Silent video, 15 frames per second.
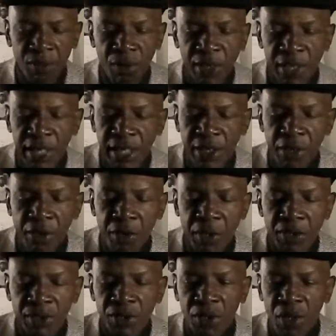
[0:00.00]
want to
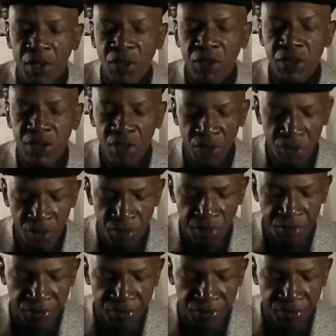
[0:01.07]
encourage you also.